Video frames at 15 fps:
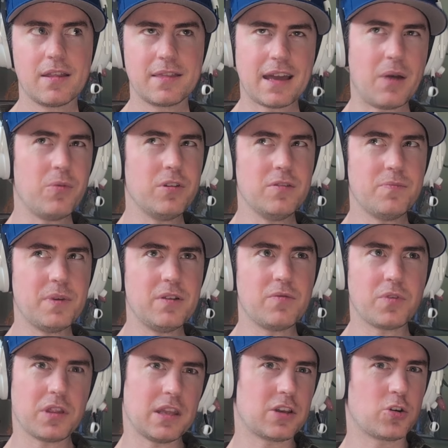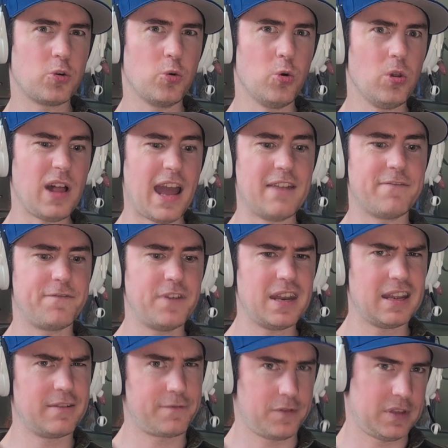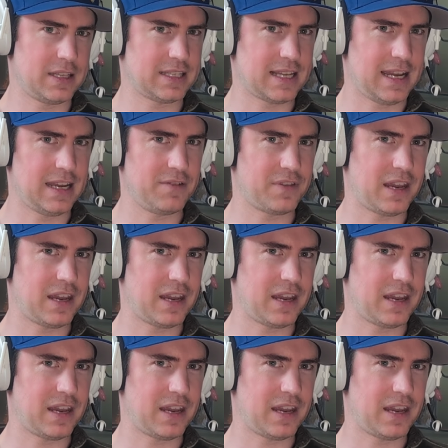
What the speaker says: That would have been really cool and fitting for this kind of